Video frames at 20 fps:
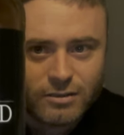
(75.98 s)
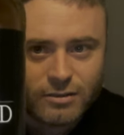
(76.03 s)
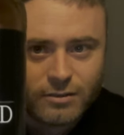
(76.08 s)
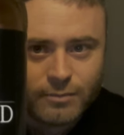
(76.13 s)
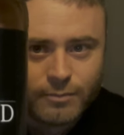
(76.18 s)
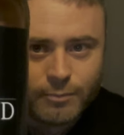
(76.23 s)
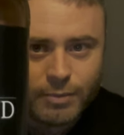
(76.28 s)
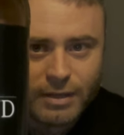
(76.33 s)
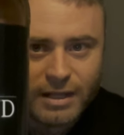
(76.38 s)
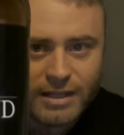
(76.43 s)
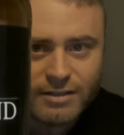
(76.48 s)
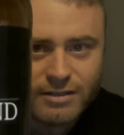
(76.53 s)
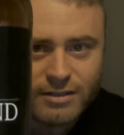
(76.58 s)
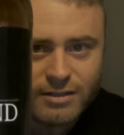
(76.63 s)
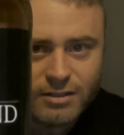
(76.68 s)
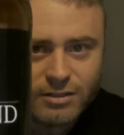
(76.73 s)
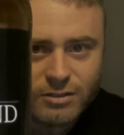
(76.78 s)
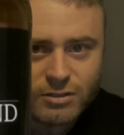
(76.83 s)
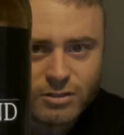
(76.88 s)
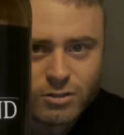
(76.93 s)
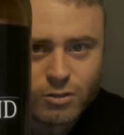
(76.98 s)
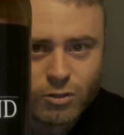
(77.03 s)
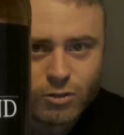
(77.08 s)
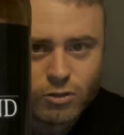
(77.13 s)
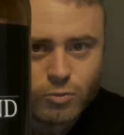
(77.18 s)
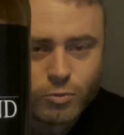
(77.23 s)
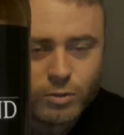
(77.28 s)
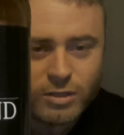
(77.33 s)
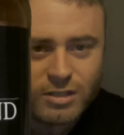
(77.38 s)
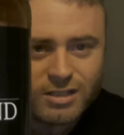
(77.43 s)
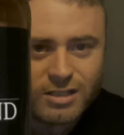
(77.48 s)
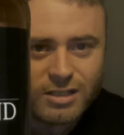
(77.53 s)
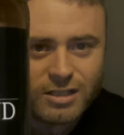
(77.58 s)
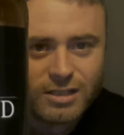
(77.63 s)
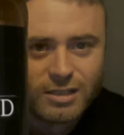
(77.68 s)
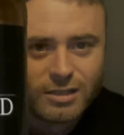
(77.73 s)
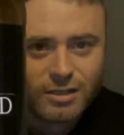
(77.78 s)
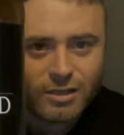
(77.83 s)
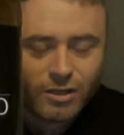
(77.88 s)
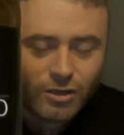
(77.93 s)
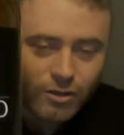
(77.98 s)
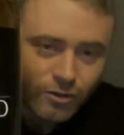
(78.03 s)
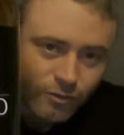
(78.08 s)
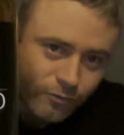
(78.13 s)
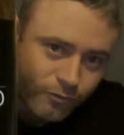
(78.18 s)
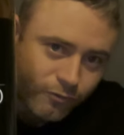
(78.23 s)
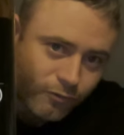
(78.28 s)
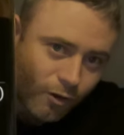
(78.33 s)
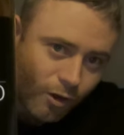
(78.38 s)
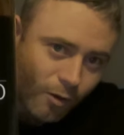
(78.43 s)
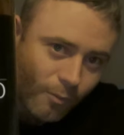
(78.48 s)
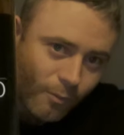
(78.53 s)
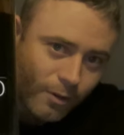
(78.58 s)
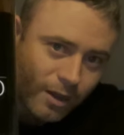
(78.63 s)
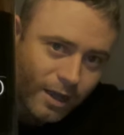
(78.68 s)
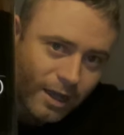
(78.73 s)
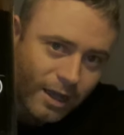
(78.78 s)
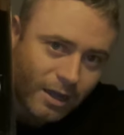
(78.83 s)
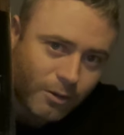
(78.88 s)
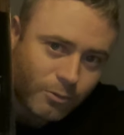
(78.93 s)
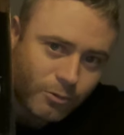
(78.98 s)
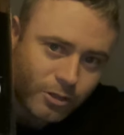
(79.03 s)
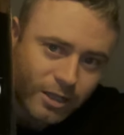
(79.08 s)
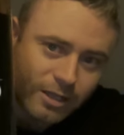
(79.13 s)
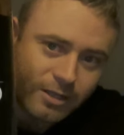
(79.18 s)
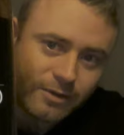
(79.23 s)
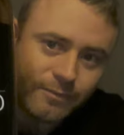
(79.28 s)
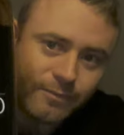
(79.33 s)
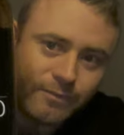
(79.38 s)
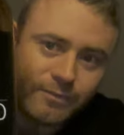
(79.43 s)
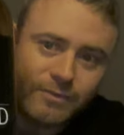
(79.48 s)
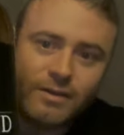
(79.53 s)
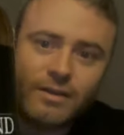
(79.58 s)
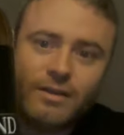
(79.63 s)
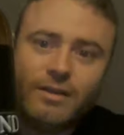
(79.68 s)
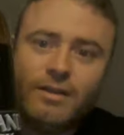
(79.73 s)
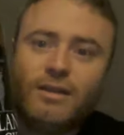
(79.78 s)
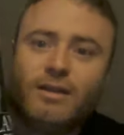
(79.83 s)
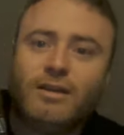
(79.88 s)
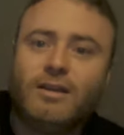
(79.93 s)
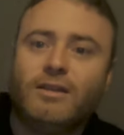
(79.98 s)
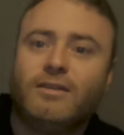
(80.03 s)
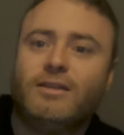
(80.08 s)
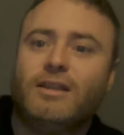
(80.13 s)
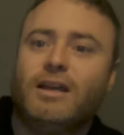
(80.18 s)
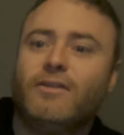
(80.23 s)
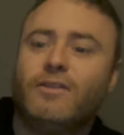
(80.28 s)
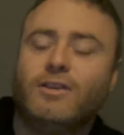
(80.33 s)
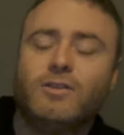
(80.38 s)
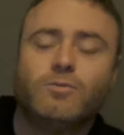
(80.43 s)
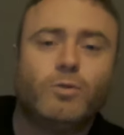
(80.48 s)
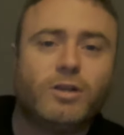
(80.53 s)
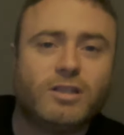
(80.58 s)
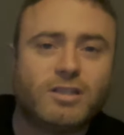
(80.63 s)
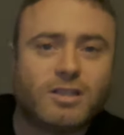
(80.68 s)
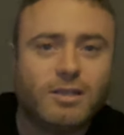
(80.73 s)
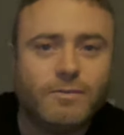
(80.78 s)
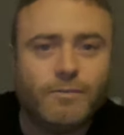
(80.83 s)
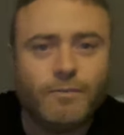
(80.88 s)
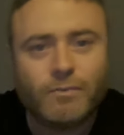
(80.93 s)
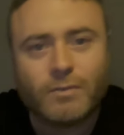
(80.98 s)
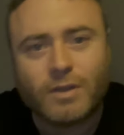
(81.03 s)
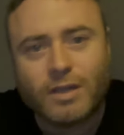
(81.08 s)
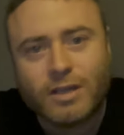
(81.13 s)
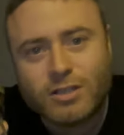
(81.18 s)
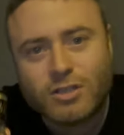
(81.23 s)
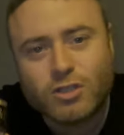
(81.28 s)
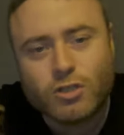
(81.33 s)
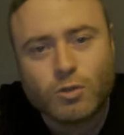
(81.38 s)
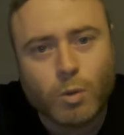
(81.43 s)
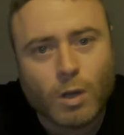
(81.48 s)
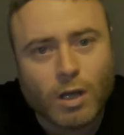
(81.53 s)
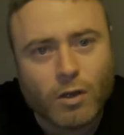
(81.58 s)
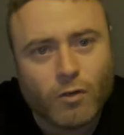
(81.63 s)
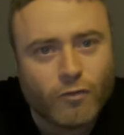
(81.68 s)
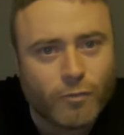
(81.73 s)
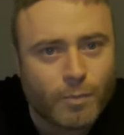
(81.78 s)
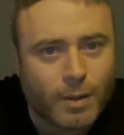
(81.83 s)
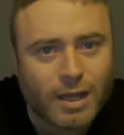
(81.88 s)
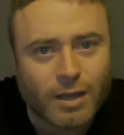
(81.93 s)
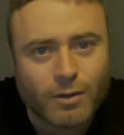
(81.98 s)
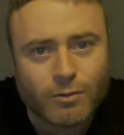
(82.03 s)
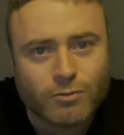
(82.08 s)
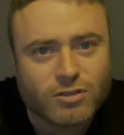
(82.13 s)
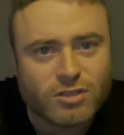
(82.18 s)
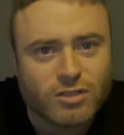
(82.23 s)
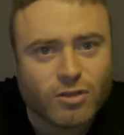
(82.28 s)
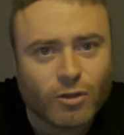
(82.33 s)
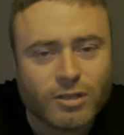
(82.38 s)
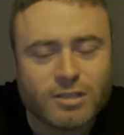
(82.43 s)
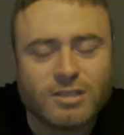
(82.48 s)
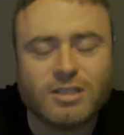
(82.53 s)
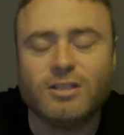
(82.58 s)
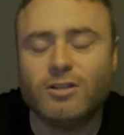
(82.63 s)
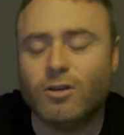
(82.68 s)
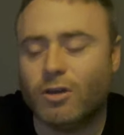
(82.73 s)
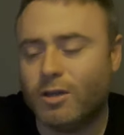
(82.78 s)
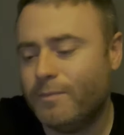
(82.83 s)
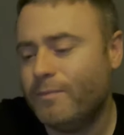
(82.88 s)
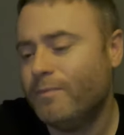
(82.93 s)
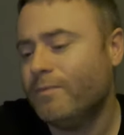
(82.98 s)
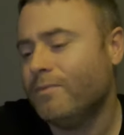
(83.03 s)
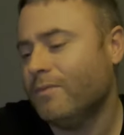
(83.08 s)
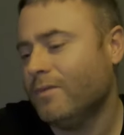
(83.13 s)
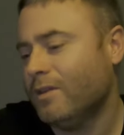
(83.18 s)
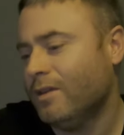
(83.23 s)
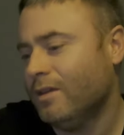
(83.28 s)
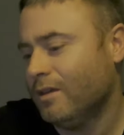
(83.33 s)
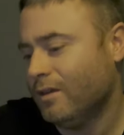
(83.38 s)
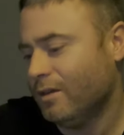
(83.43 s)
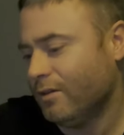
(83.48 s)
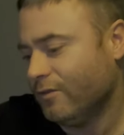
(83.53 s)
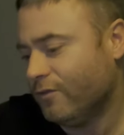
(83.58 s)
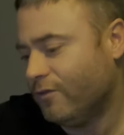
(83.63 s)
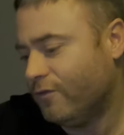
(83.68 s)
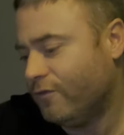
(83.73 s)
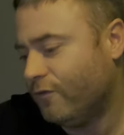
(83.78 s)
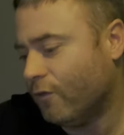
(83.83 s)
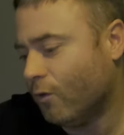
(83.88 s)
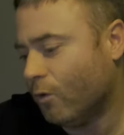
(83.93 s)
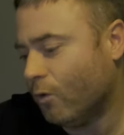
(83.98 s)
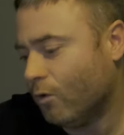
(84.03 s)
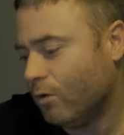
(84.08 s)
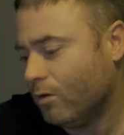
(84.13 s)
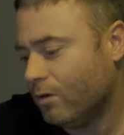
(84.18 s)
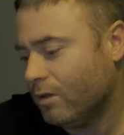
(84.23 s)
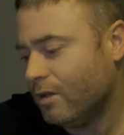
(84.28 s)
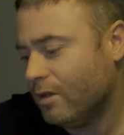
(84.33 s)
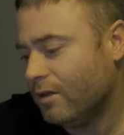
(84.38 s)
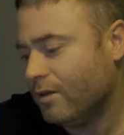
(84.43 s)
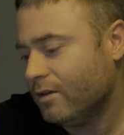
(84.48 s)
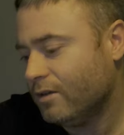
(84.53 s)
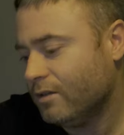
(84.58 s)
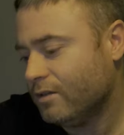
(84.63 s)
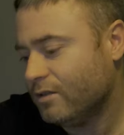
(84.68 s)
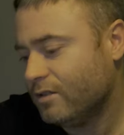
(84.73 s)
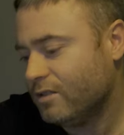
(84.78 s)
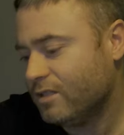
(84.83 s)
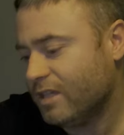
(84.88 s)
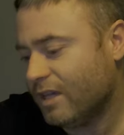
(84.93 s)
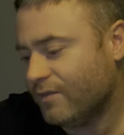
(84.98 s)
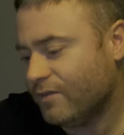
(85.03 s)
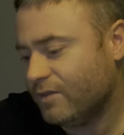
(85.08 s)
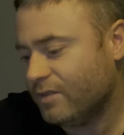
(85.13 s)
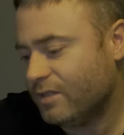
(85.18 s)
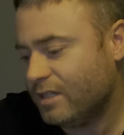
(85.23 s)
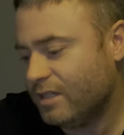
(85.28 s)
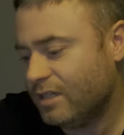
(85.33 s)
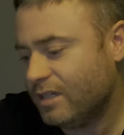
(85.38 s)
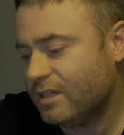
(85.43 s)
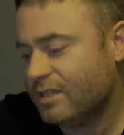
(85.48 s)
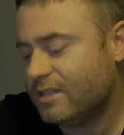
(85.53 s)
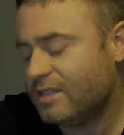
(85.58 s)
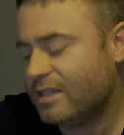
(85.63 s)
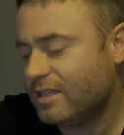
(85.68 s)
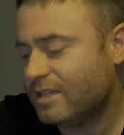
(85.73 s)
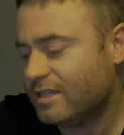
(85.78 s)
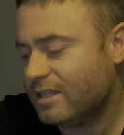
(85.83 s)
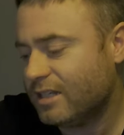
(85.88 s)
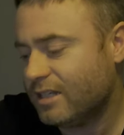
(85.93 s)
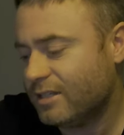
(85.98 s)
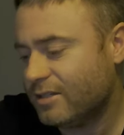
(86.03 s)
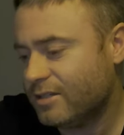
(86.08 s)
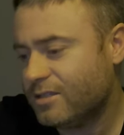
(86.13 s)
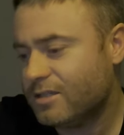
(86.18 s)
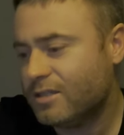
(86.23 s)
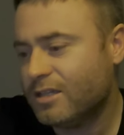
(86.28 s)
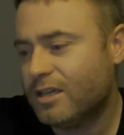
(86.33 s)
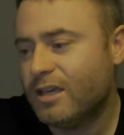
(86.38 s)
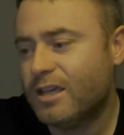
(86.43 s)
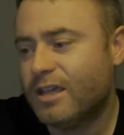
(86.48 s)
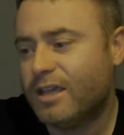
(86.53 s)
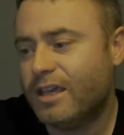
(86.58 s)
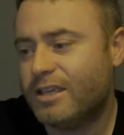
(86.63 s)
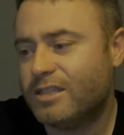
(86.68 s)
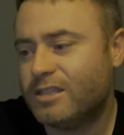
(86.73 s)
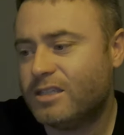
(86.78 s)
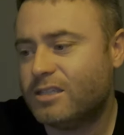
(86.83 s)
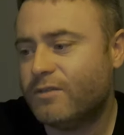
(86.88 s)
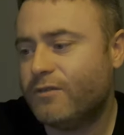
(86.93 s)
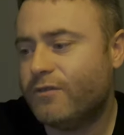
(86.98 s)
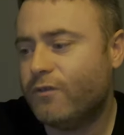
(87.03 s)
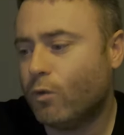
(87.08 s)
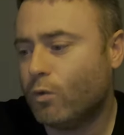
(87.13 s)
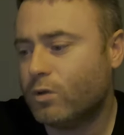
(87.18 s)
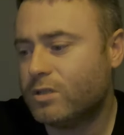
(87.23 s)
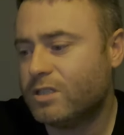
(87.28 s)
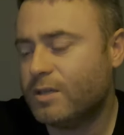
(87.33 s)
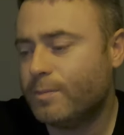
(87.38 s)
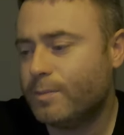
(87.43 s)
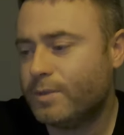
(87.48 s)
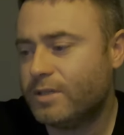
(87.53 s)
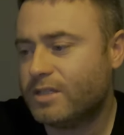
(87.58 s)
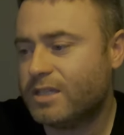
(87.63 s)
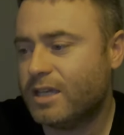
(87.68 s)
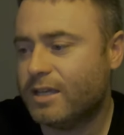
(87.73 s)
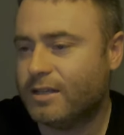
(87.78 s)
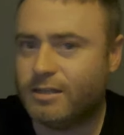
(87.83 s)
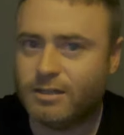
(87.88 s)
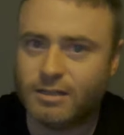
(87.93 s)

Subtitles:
blended Scotch whiskey from Aldi. Now this whiskey is £12.99 for 70 centilitres. It is 40%.